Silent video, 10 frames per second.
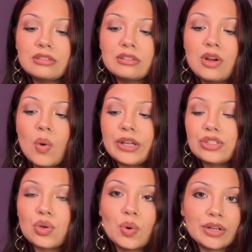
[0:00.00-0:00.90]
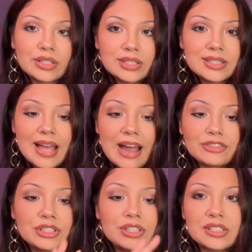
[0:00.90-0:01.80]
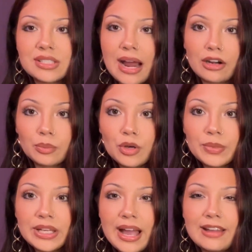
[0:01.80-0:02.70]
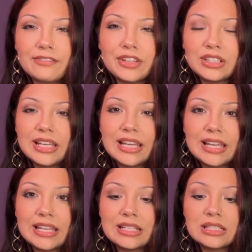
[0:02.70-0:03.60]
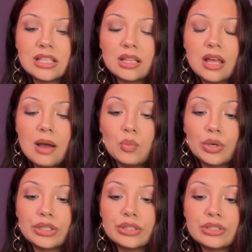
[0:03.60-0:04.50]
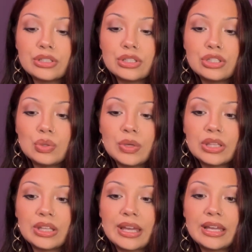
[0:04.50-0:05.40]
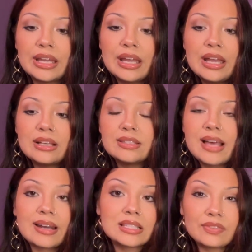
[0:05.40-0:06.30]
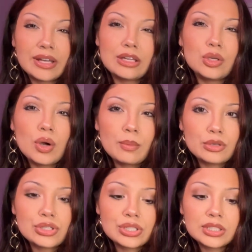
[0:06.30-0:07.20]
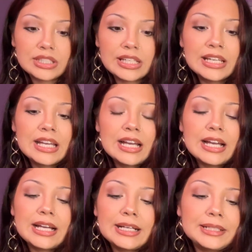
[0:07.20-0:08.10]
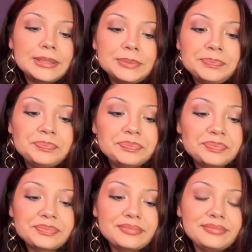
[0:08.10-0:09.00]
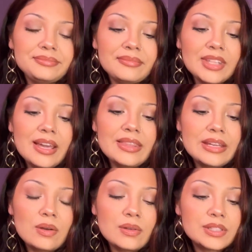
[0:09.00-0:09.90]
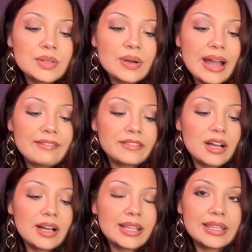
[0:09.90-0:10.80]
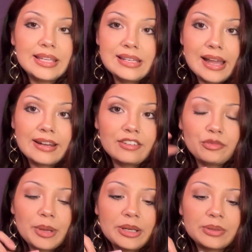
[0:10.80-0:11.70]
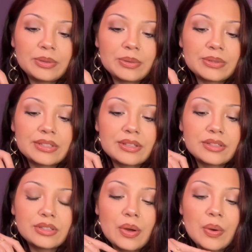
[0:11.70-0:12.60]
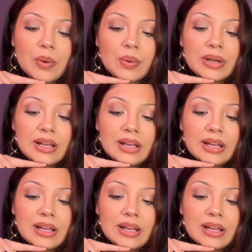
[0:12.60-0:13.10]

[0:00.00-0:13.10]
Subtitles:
going towards after this tower moment, I feel like it is a lot more to do with like satisfying you emotionally. And then also I've got the Nine of Pentacles. So